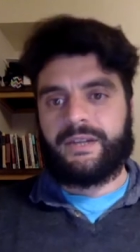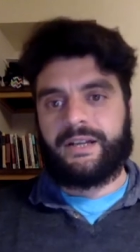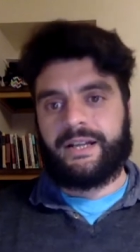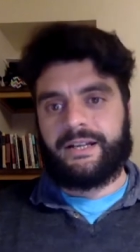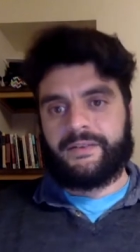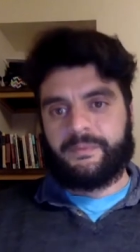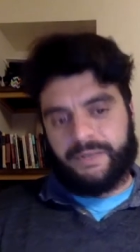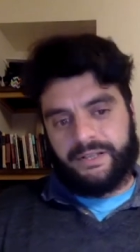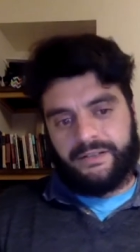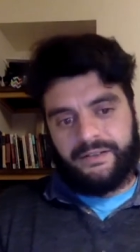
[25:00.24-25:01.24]
like this,
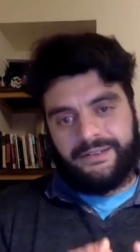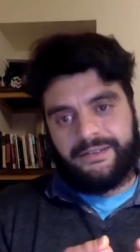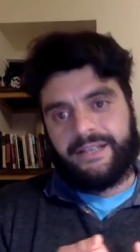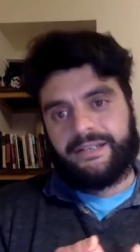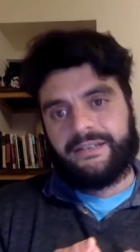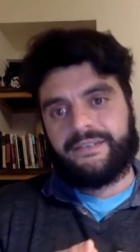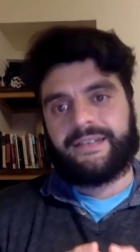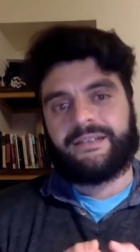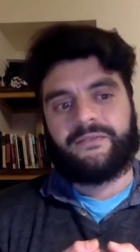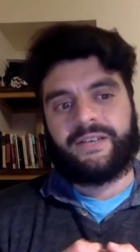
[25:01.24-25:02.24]
but is yeah. instead
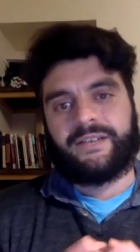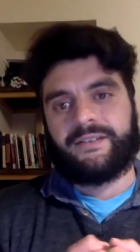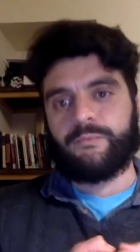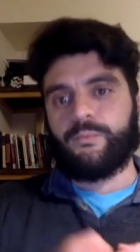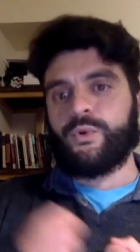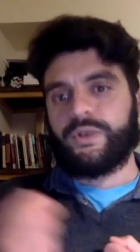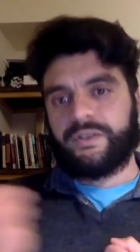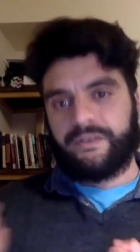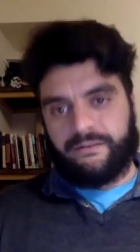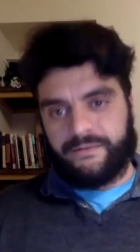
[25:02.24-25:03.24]
incentivizing more
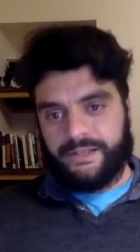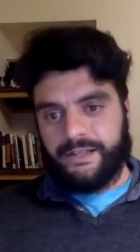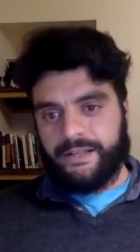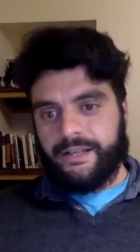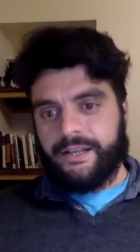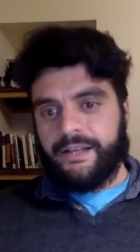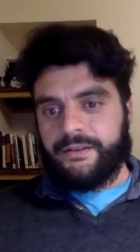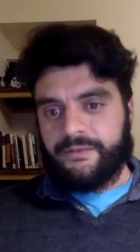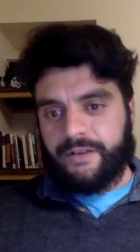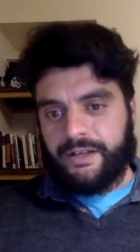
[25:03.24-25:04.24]
travel
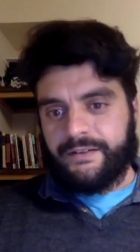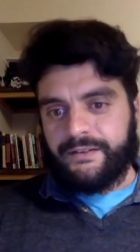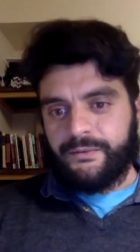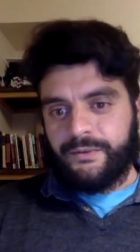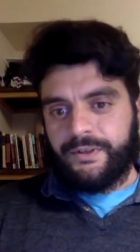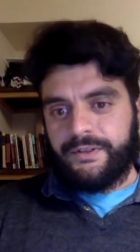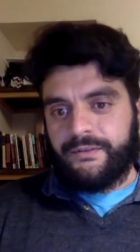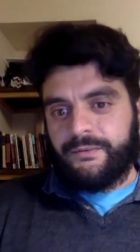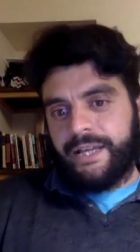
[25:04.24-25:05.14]
right? Or the uh, way